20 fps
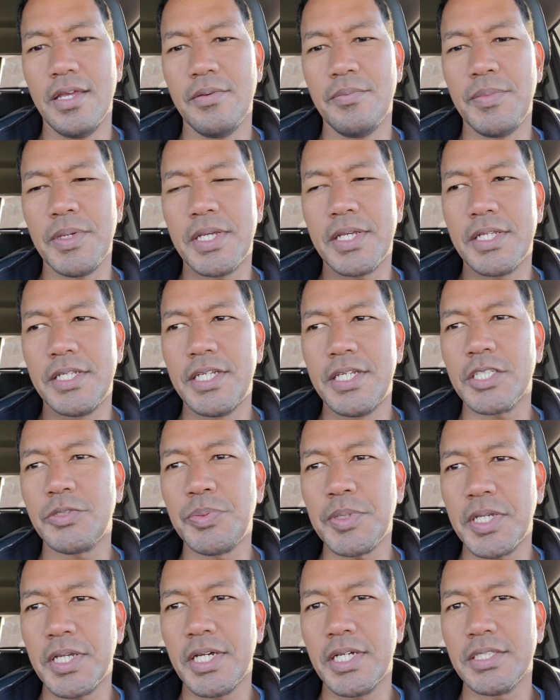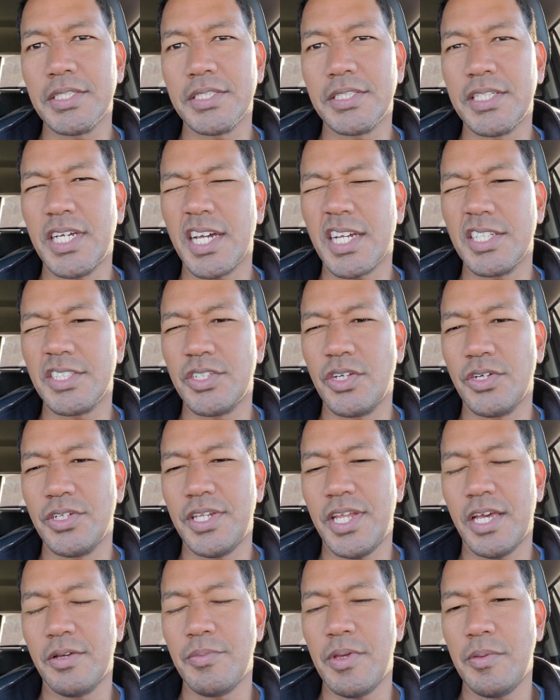Be, just because a stock has gone
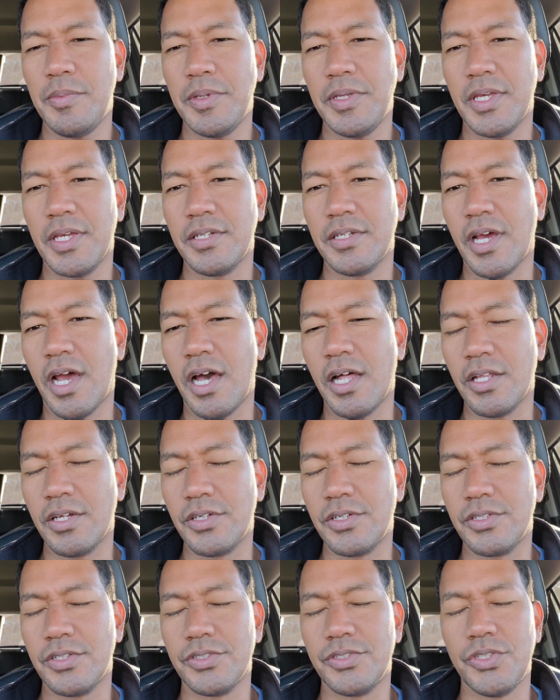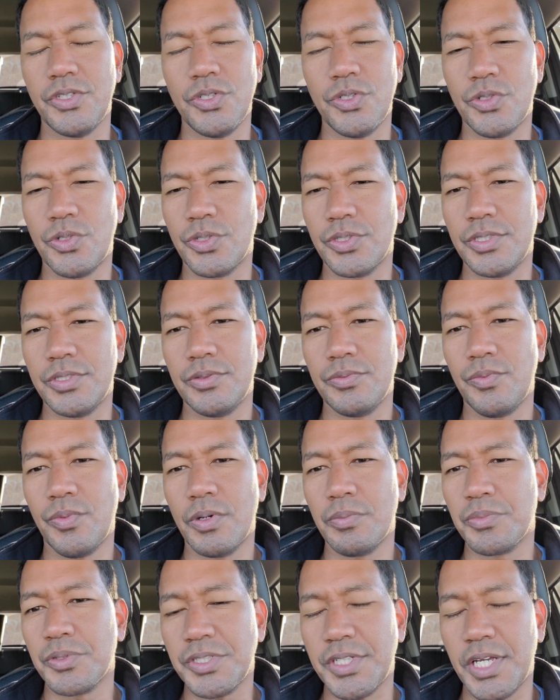down maybe a dollar or two or
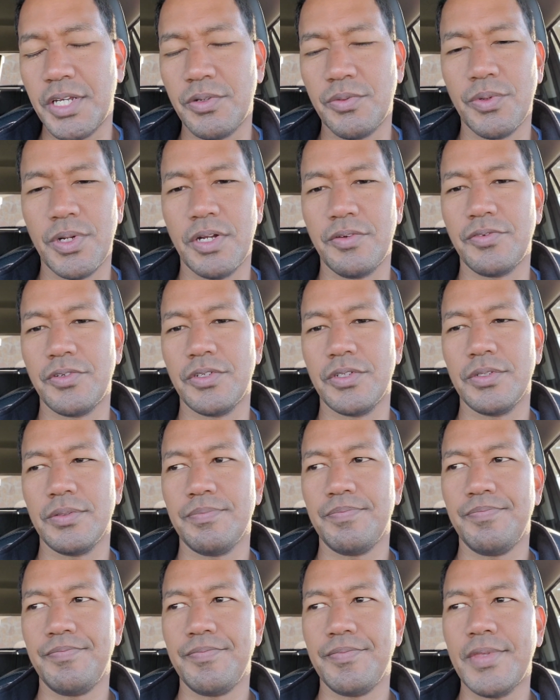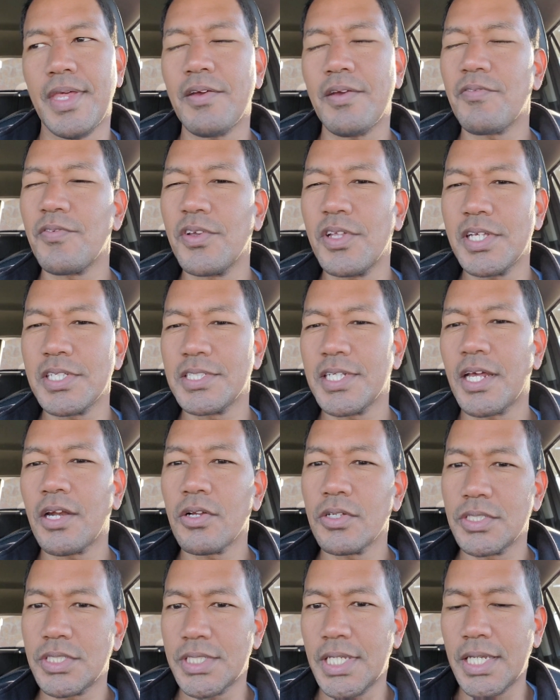one percent, whatever, that really is not
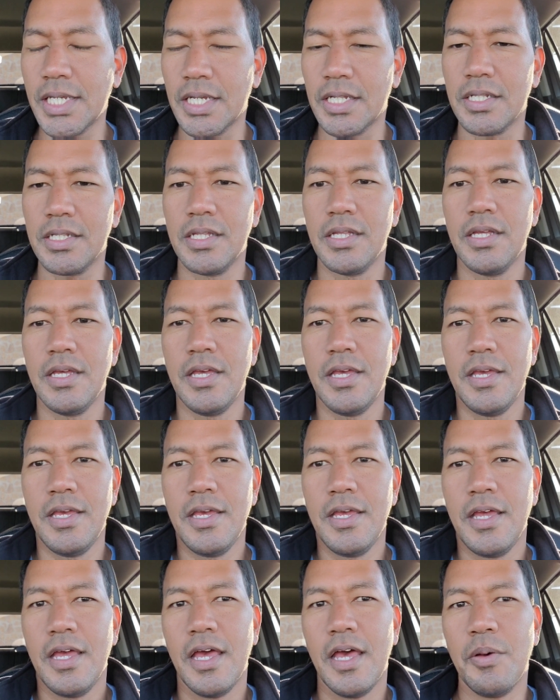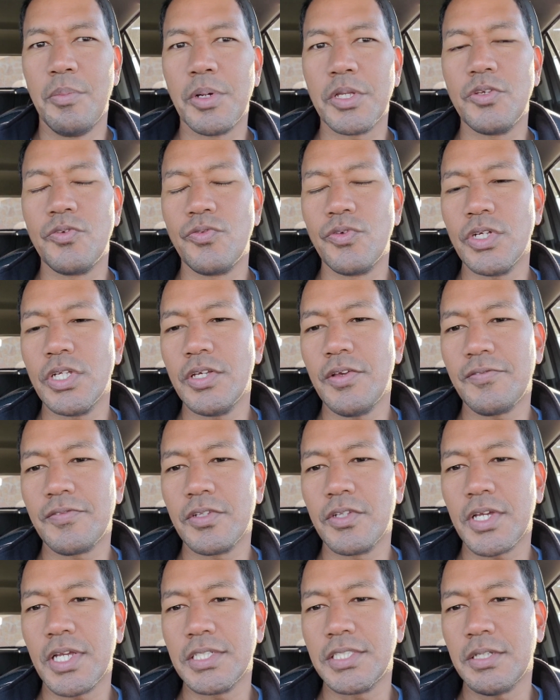on sale. But you really have
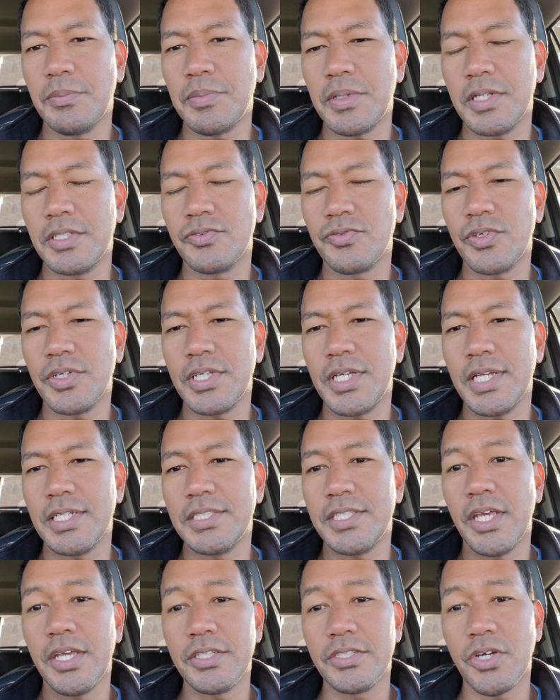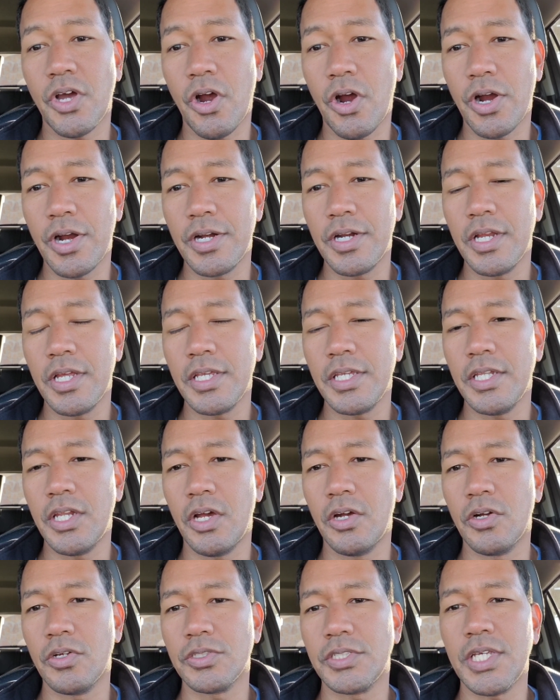to look at something that's really gets hits hard. You
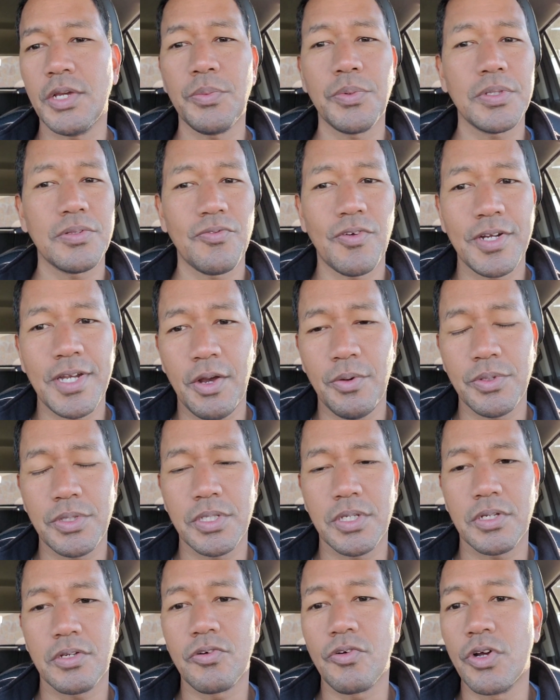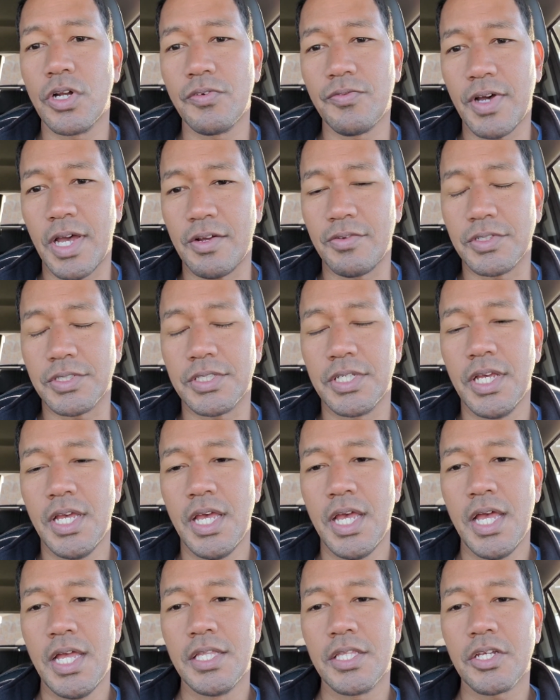know, say with right now with the coronavirus,
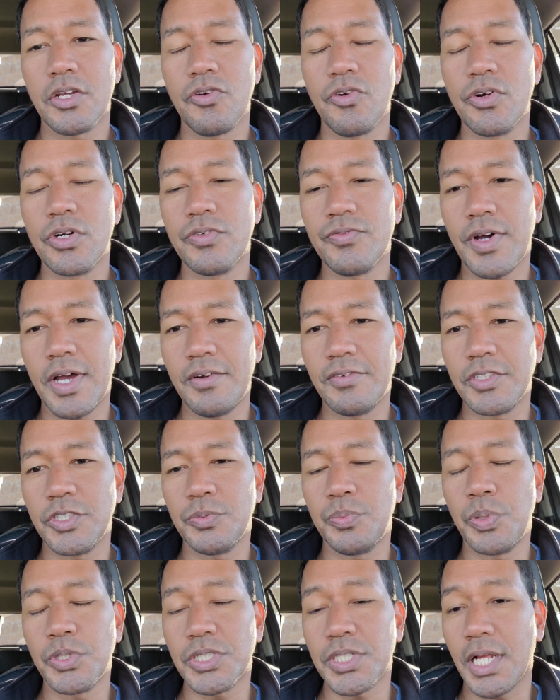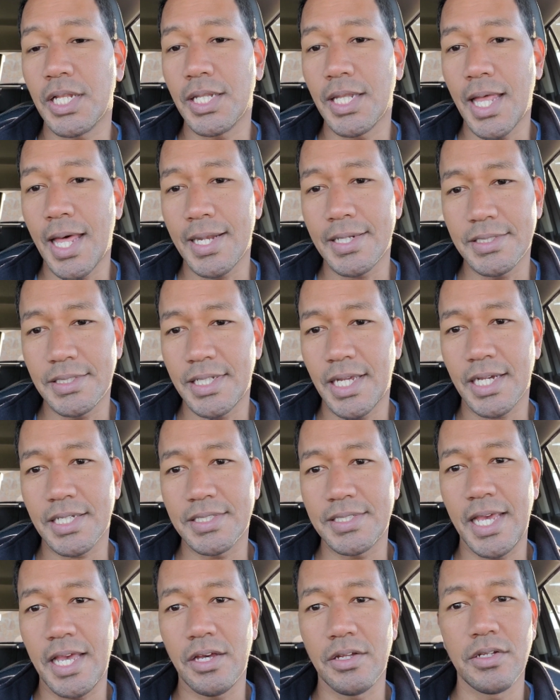the coronavirus is pushing a lot of stocks
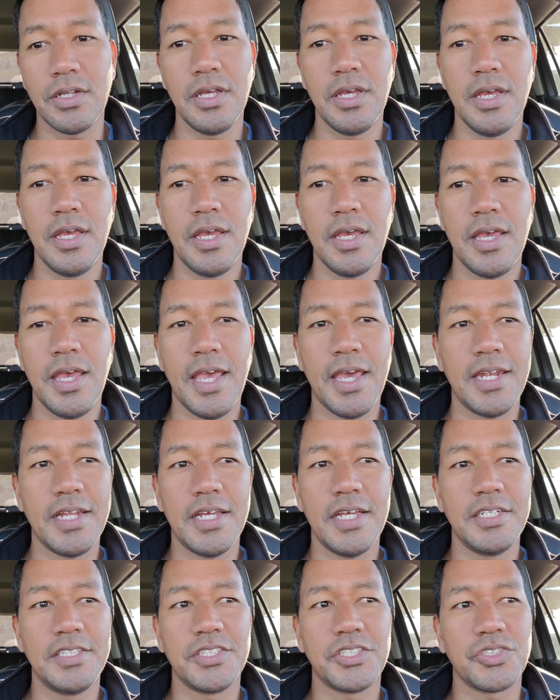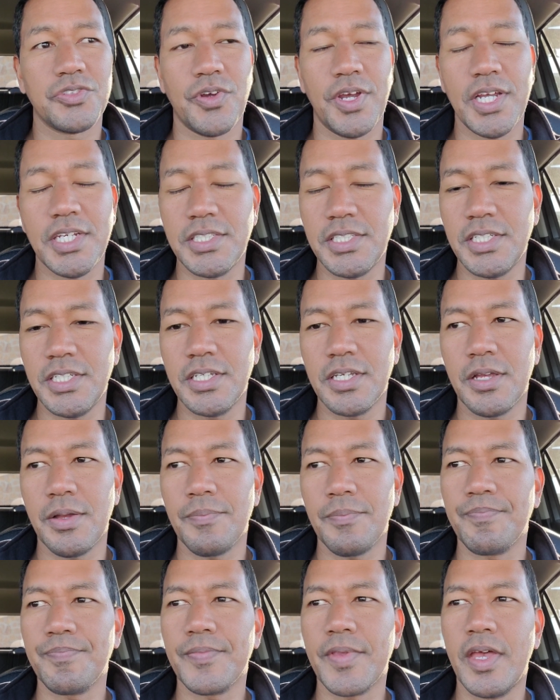down, and it, it's just crazy.
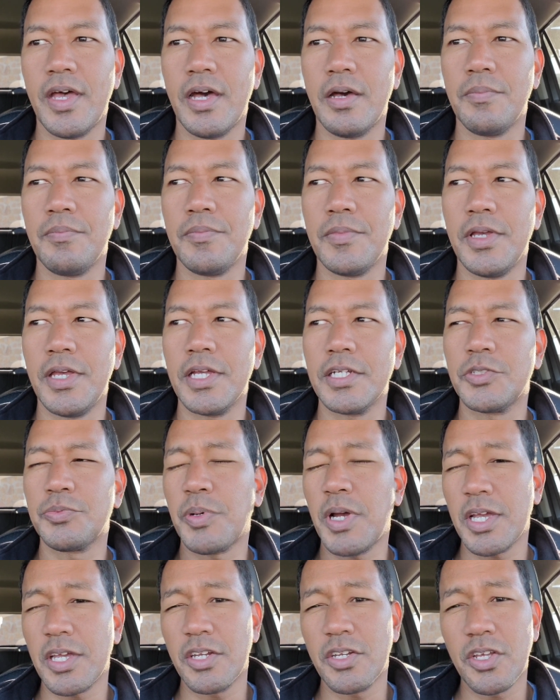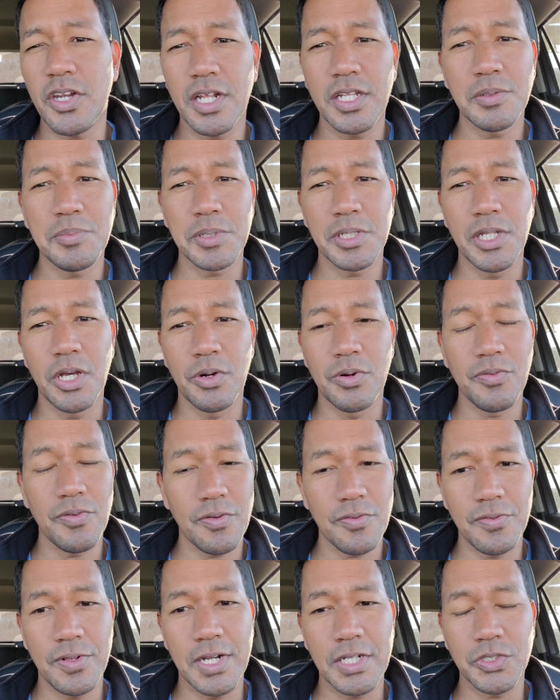Um, it's probably going to get a little bit lower
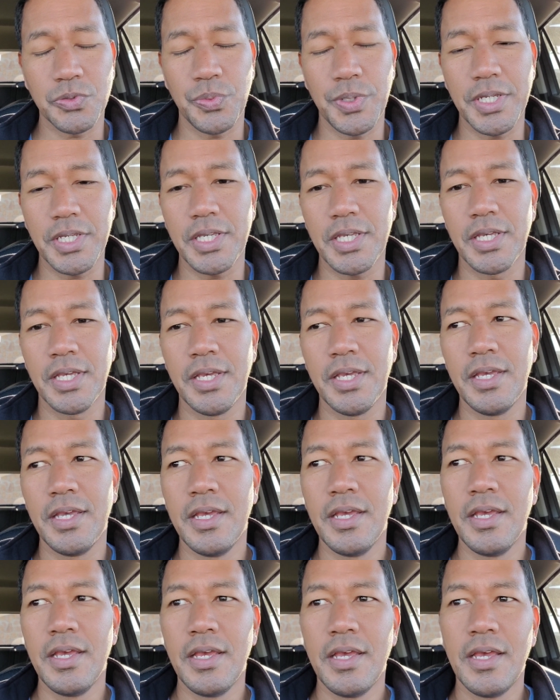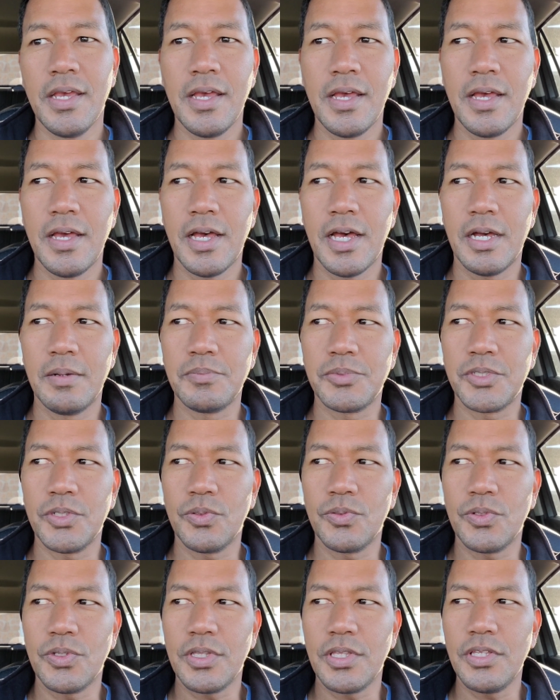over the next week. Um,
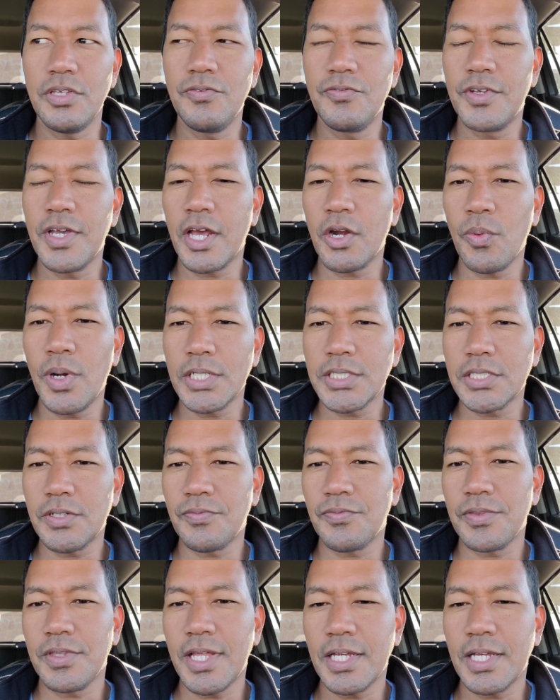so you've got to watch out.